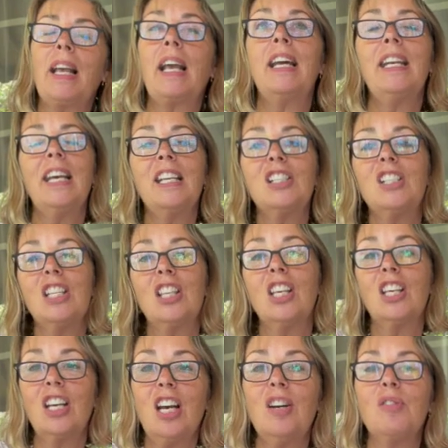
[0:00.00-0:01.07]
And actually the
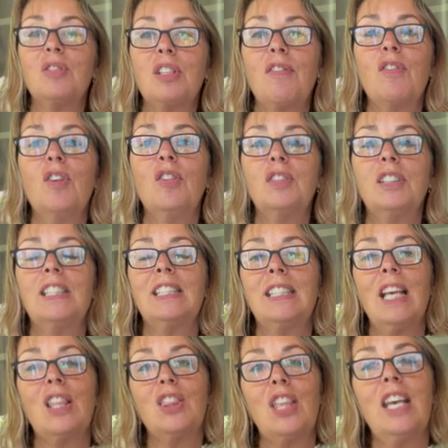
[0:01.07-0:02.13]
girls, I've got to
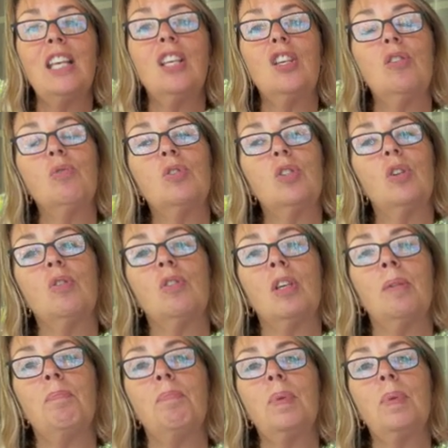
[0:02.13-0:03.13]
say thank you to them,